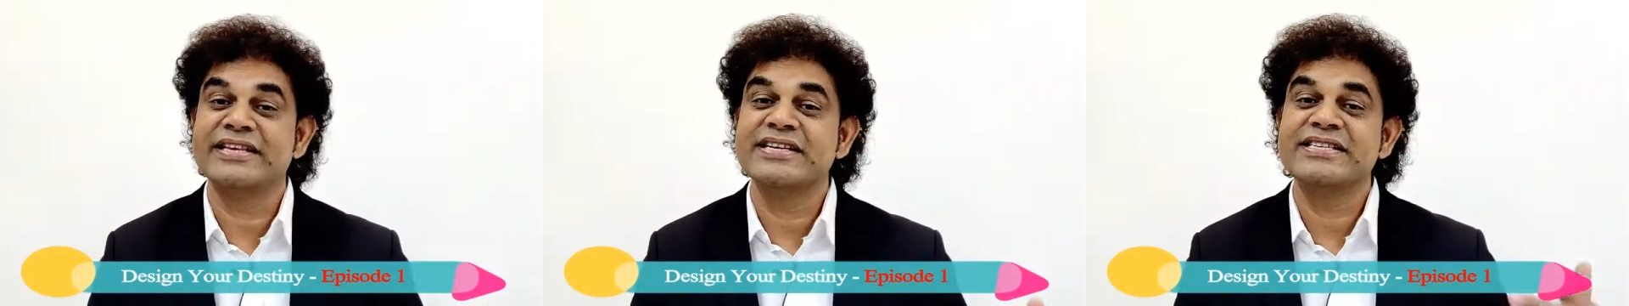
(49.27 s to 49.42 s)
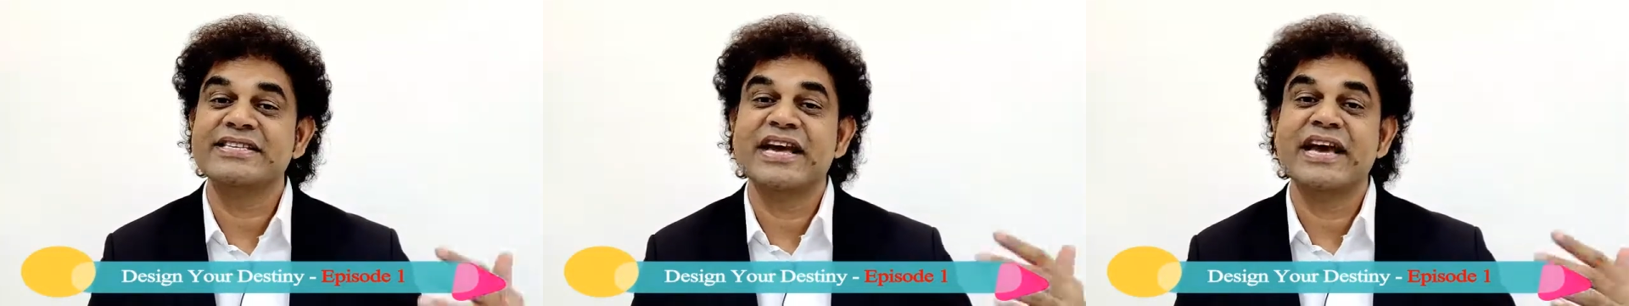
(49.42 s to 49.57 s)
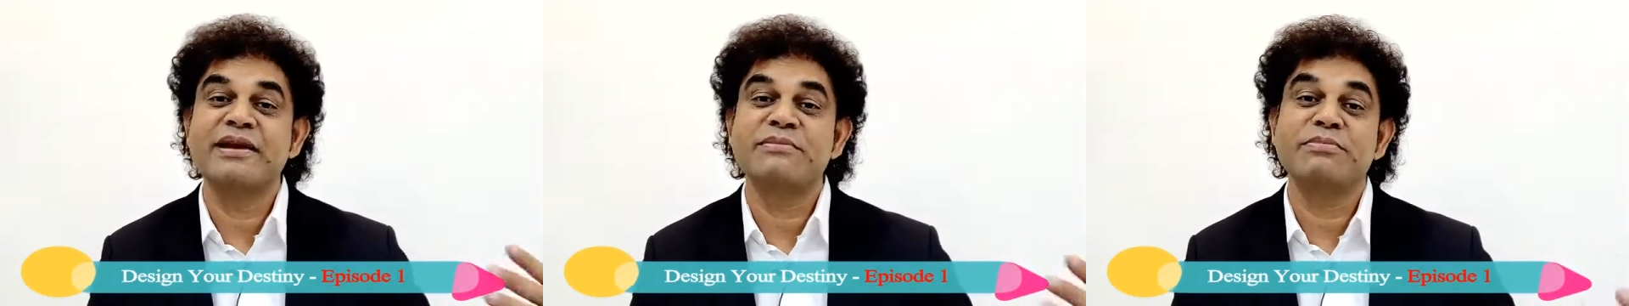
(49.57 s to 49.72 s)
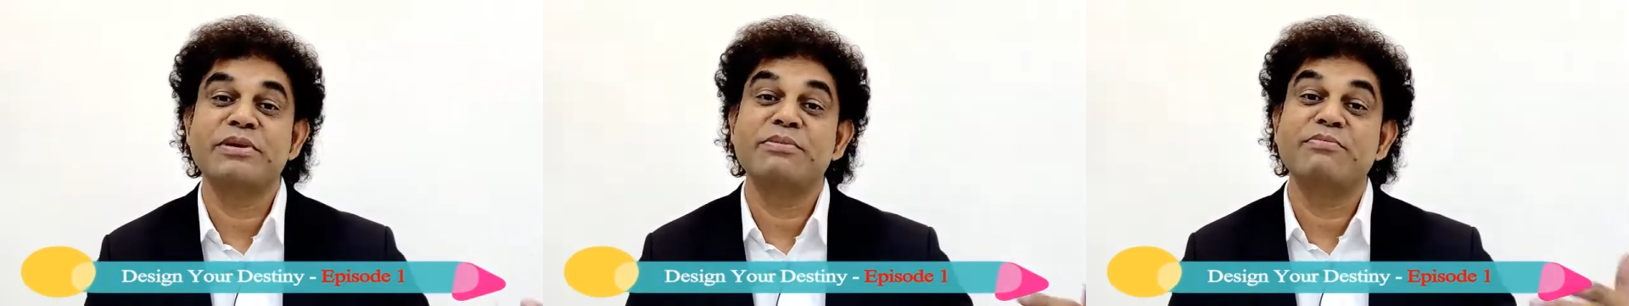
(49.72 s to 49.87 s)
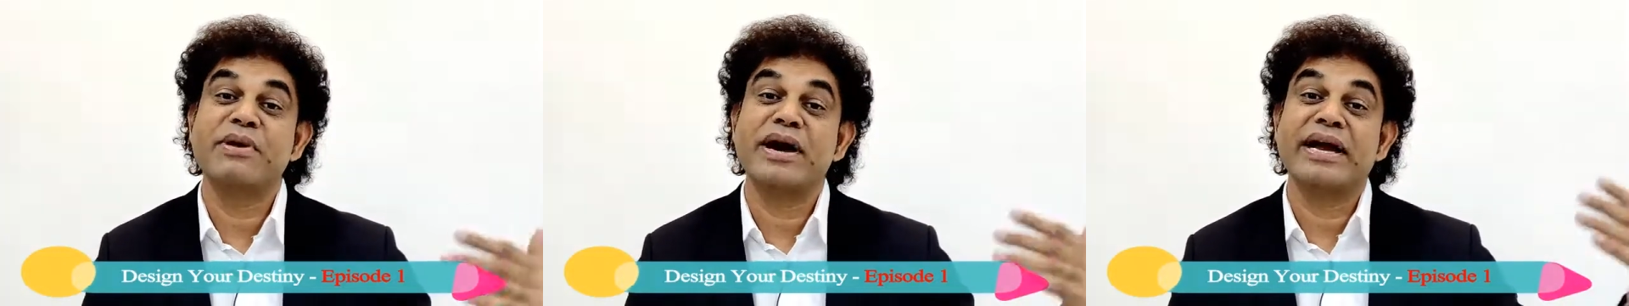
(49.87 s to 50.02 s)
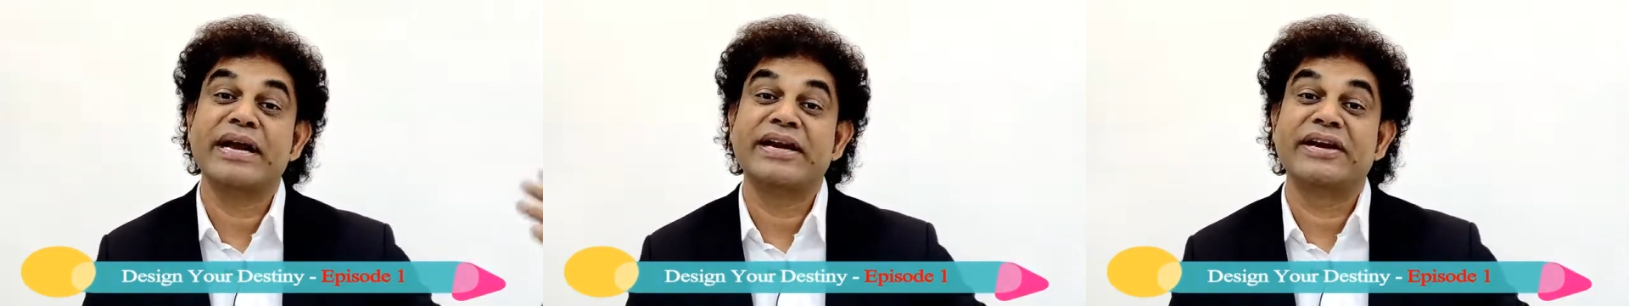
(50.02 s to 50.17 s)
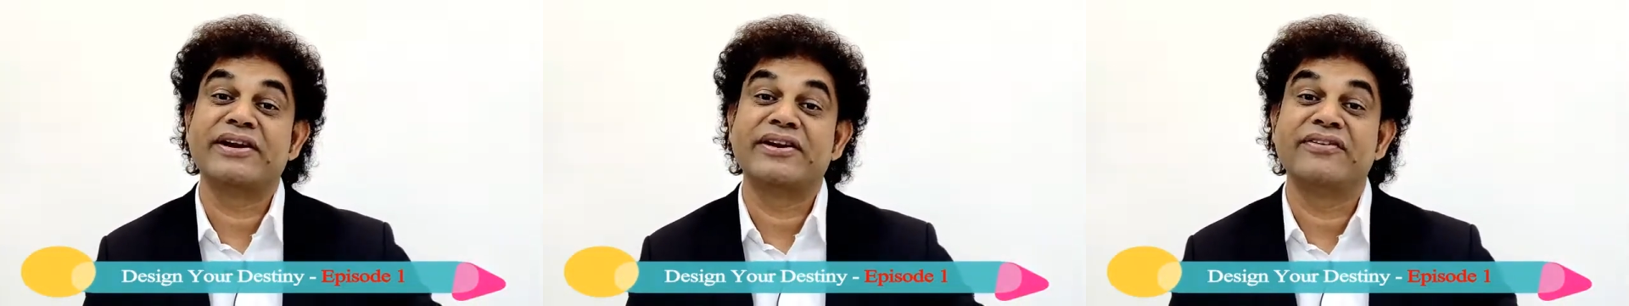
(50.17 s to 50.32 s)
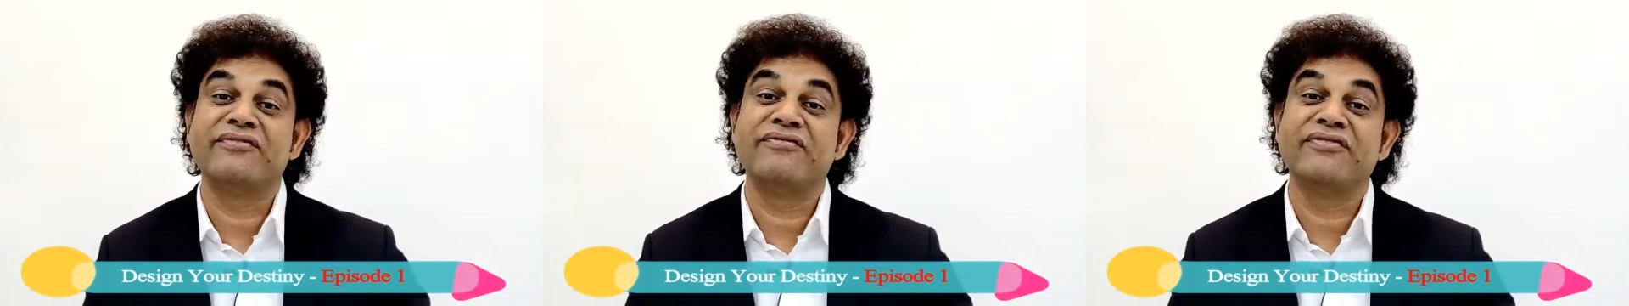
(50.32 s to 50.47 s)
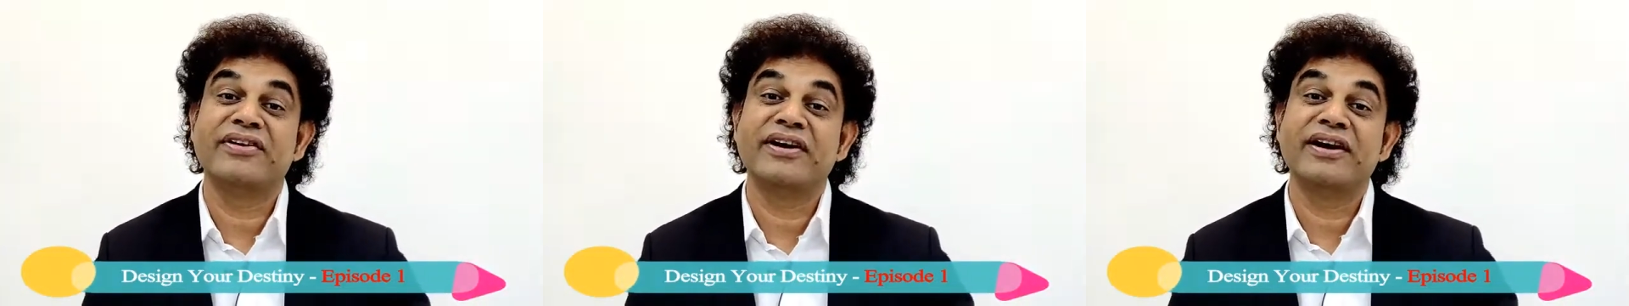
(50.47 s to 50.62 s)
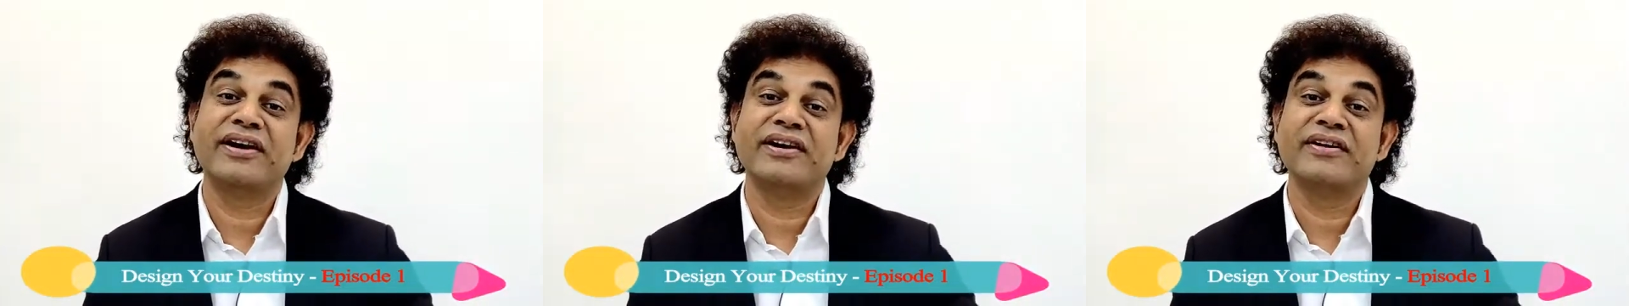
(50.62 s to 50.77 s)
This can be my
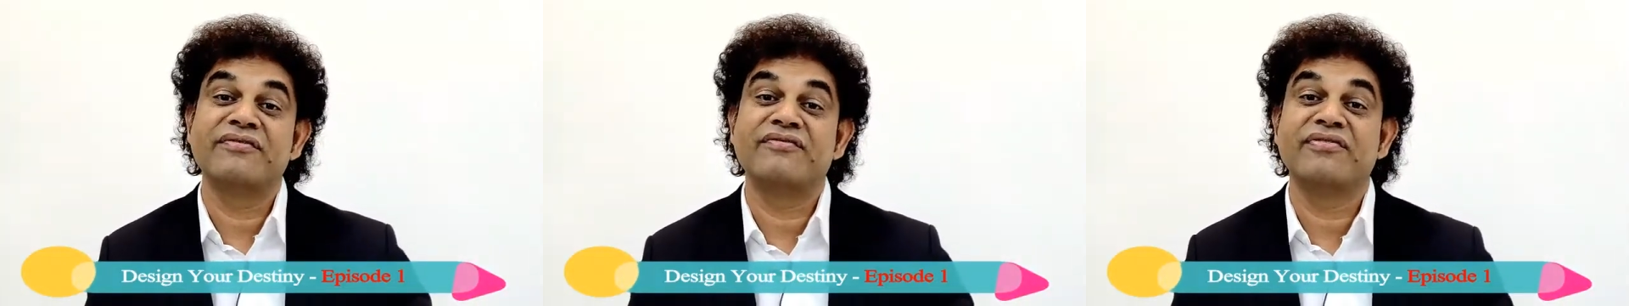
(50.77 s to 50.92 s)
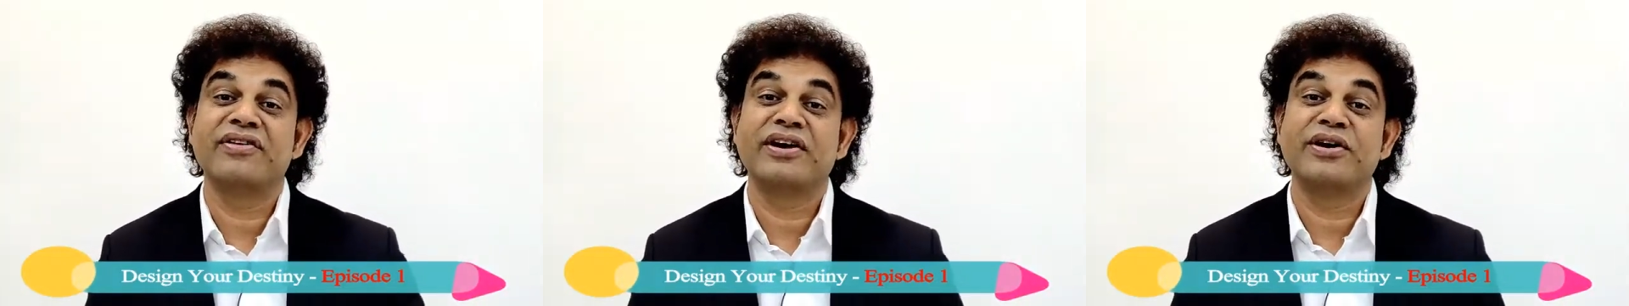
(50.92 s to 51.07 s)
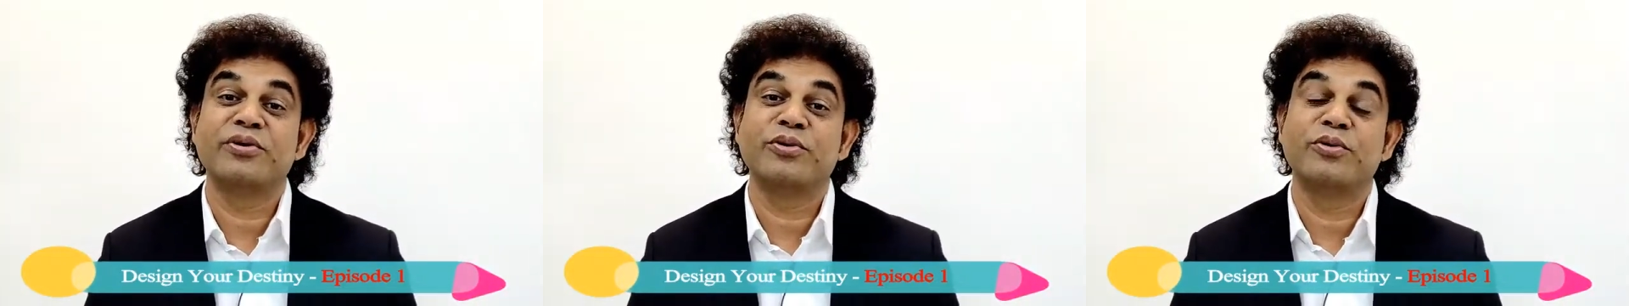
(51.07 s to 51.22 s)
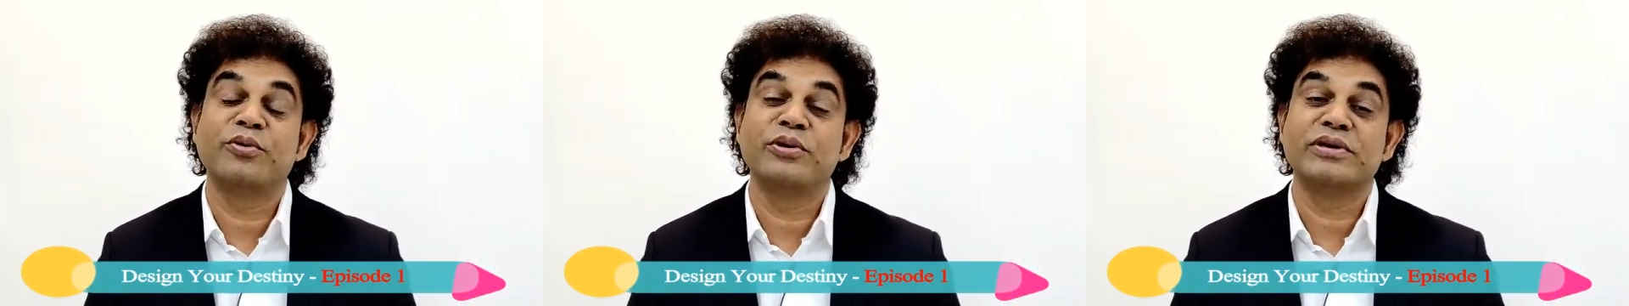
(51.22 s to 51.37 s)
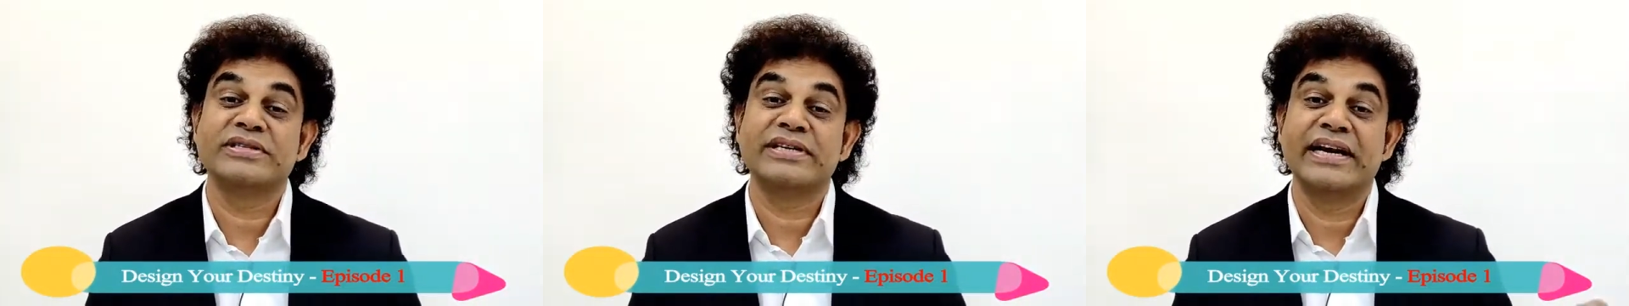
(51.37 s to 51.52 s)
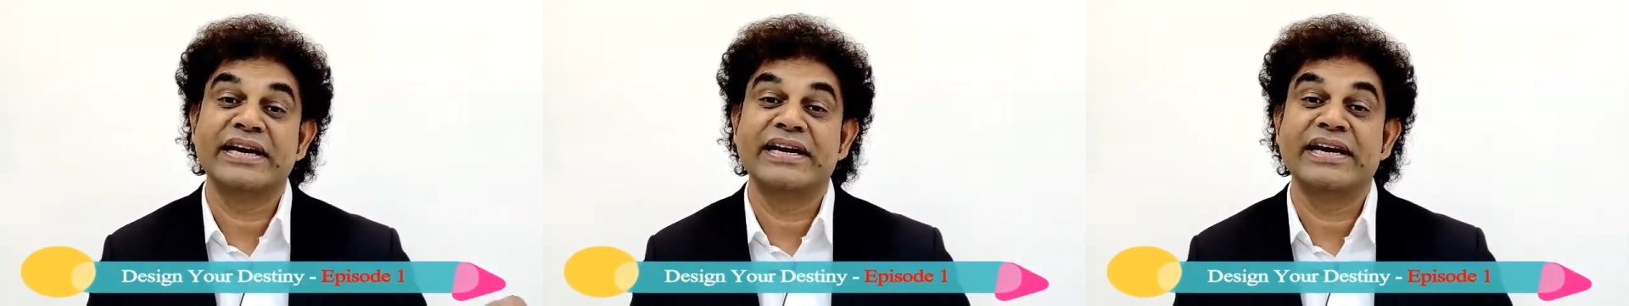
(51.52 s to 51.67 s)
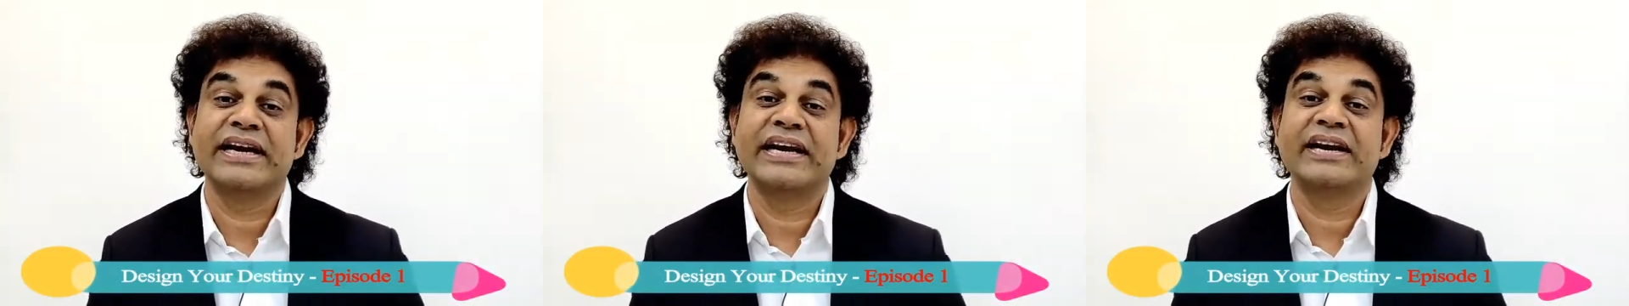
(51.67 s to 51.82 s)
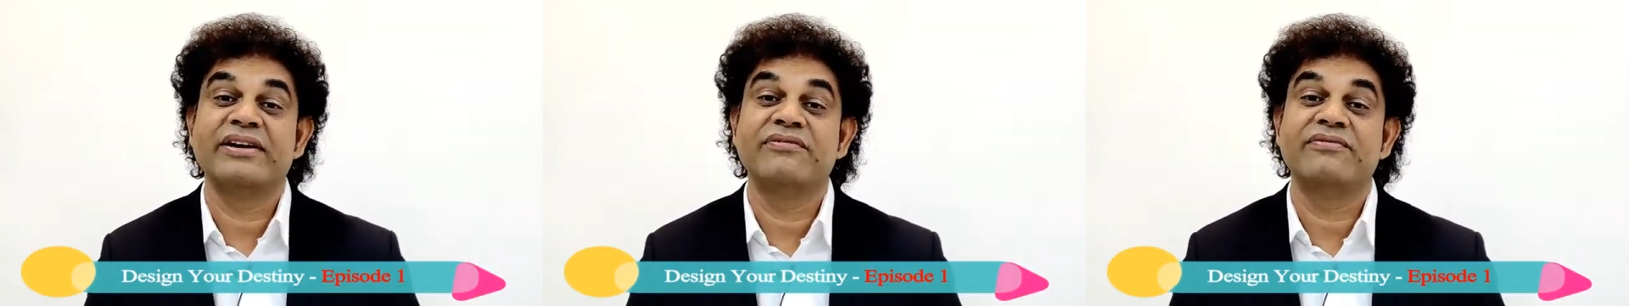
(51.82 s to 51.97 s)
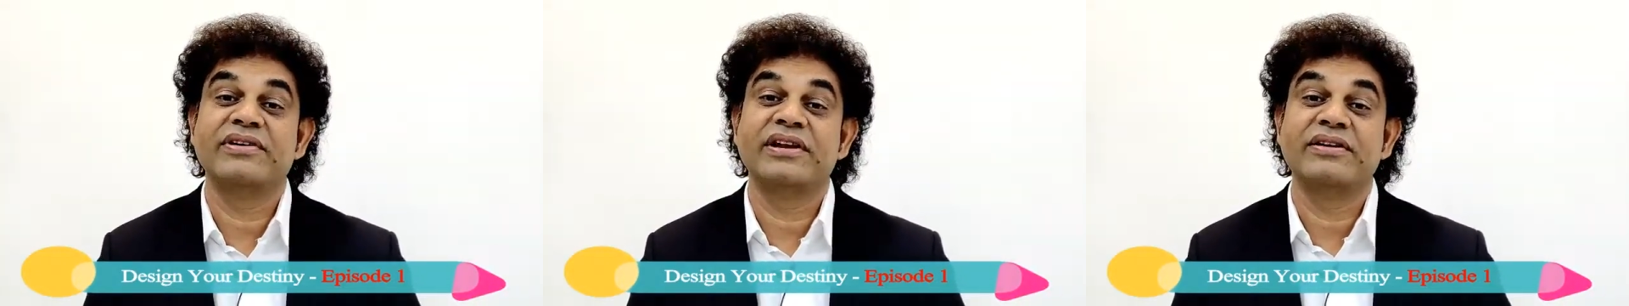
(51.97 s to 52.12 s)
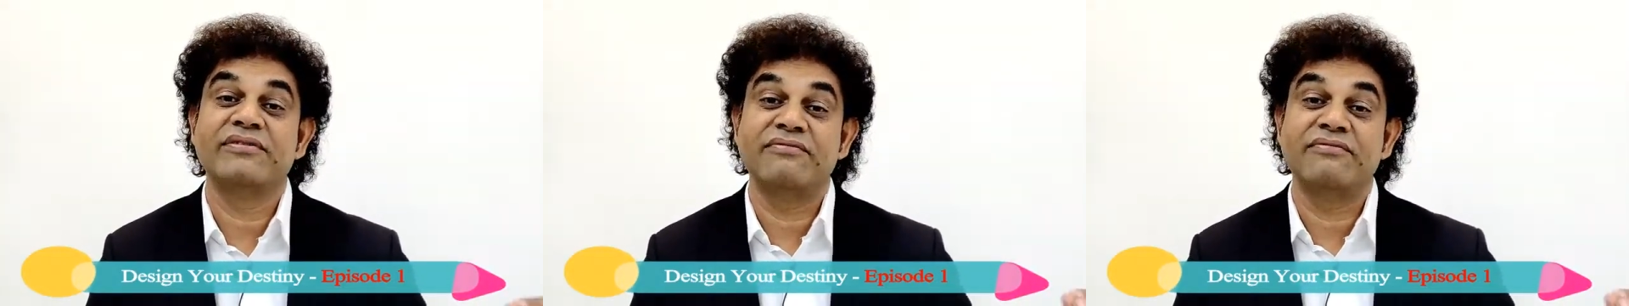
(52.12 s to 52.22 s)
different goals, and it